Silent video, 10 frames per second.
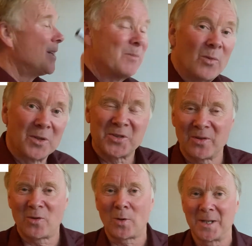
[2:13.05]
but what sort
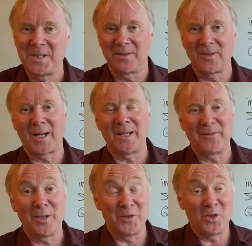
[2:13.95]
of quality of life.
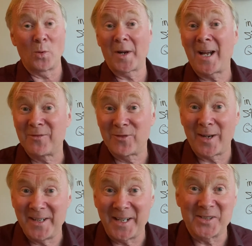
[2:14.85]
You know, do you want to have
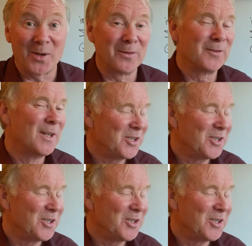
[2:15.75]
Fridays off?